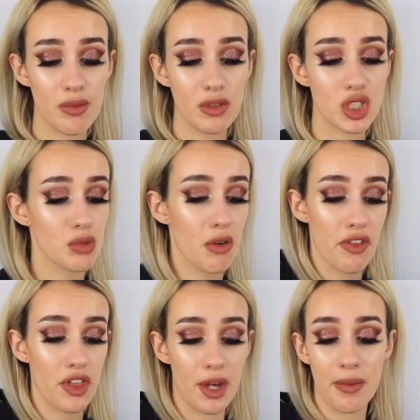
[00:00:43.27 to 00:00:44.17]
Some
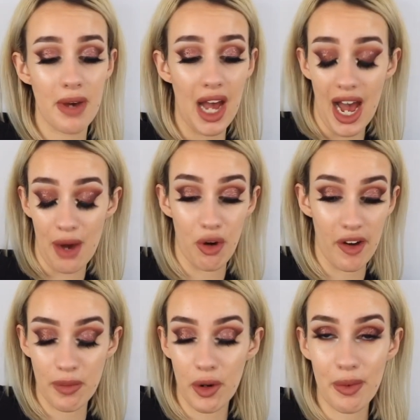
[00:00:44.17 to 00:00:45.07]
of them are
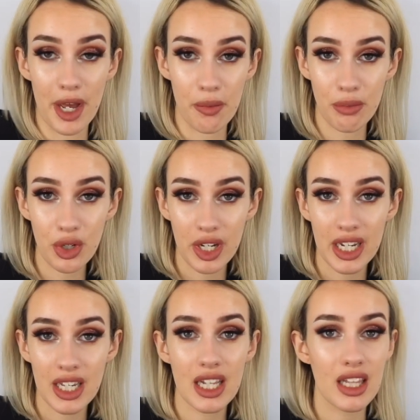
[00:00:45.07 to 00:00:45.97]
what I've bought with my own
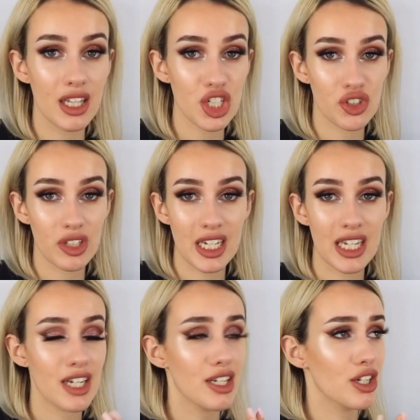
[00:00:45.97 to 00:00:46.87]
money.
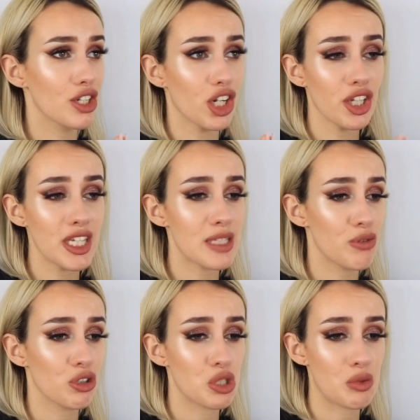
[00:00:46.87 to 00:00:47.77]
Literally none of these
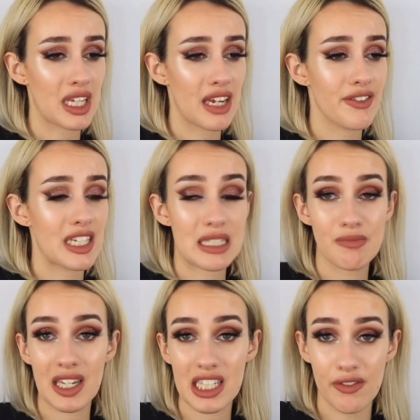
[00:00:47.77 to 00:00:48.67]
products were gifted
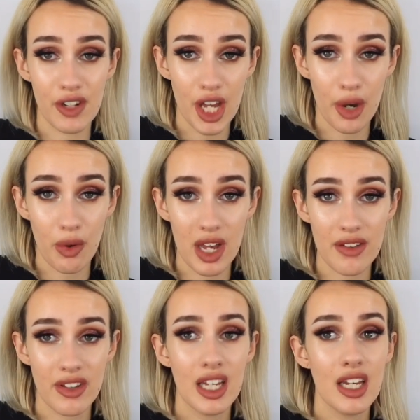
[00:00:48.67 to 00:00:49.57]
to make this video
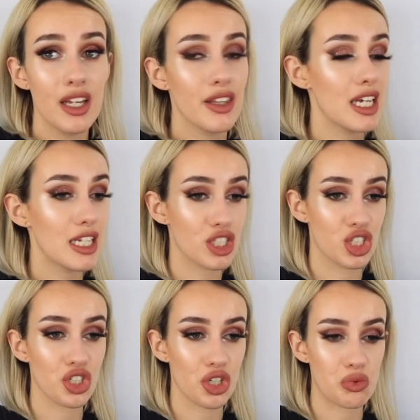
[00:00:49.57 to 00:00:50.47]
with. It's
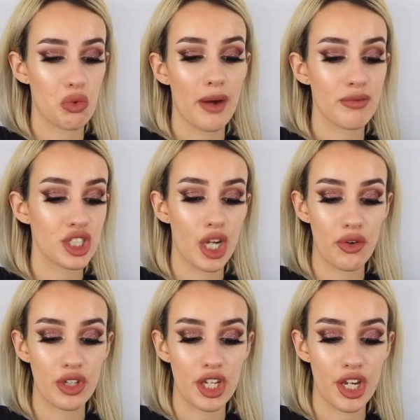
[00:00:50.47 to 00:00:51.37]
just what I'm
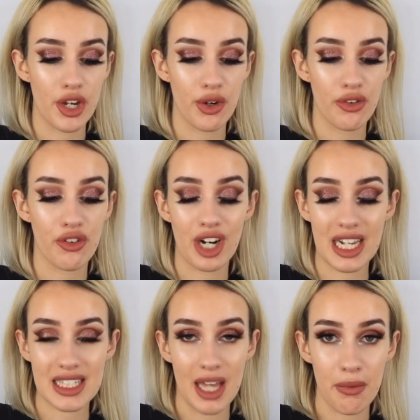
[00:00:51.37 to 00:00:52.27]
showing you for an
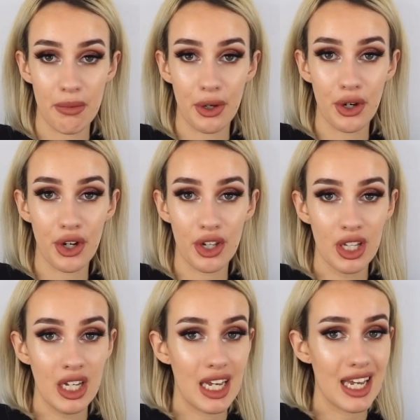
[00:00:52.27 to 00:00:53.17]

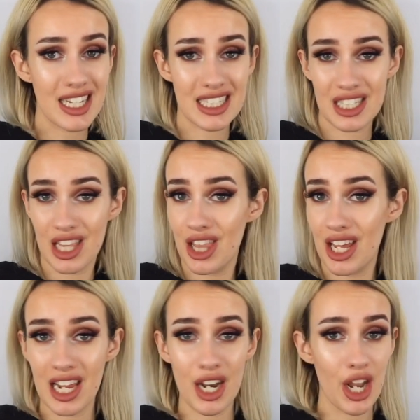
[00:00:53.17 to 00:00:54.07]
example. It's
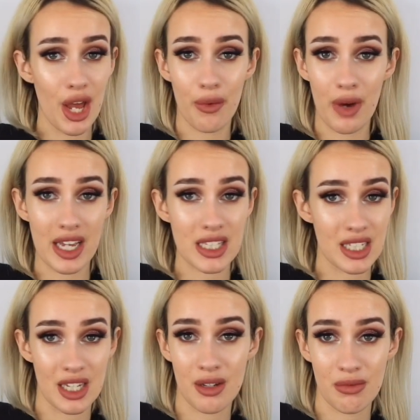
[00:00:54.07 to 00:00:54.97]
in no way
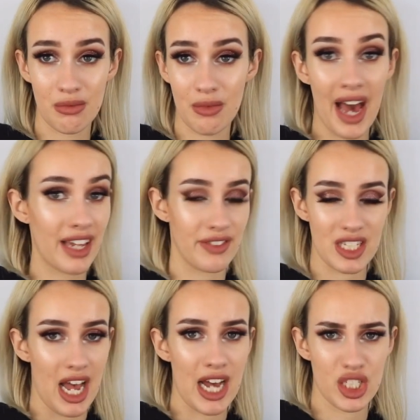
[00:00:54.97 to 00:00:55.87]
to
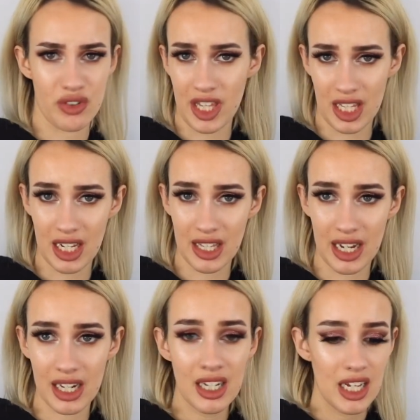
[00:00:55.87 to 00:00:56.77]
advertise or anything like
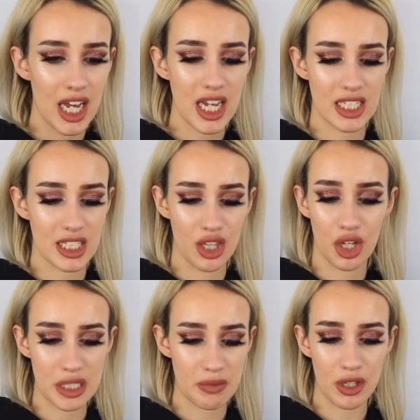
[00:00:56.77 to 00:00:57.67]
that. It's
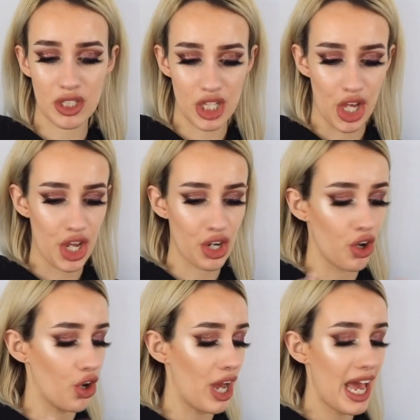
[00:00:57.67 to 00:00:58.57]
not sponsored
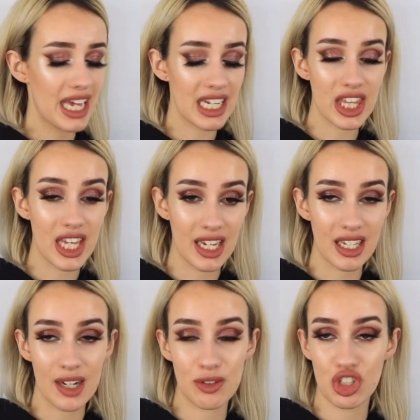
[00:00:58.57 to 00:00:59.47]
or
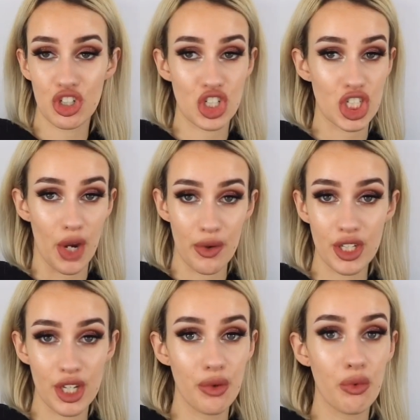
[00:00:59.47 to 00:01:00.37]
anything. I'm literally just showing
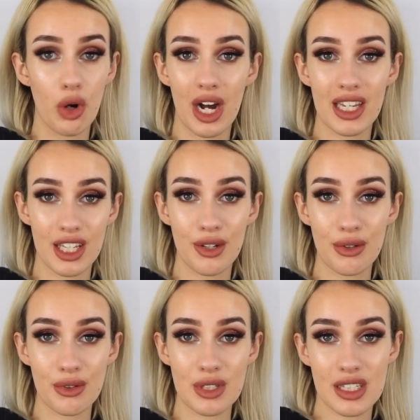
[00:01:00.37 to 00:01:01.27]
you what I
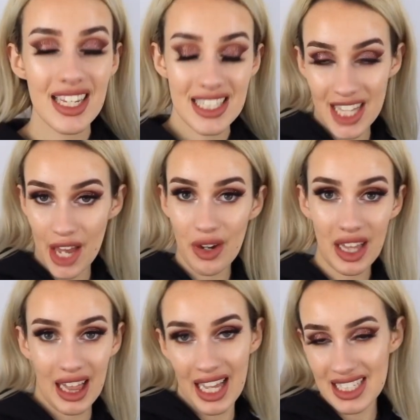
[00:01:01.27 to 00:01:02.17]
use. So
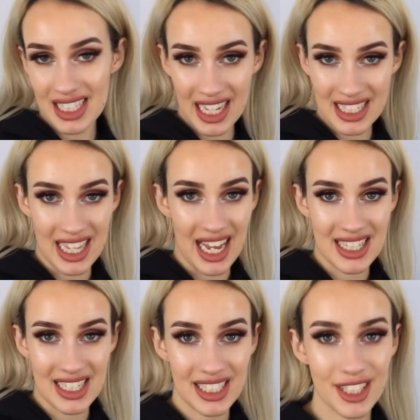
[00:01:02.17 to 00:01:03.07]
let's get
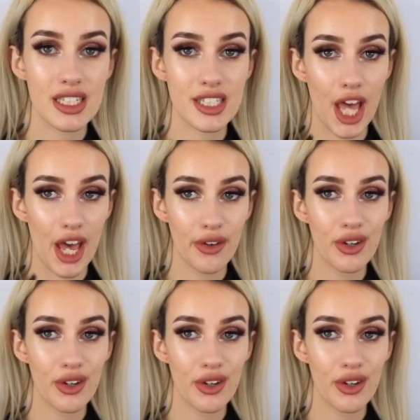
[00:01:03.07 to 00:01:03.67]
started. So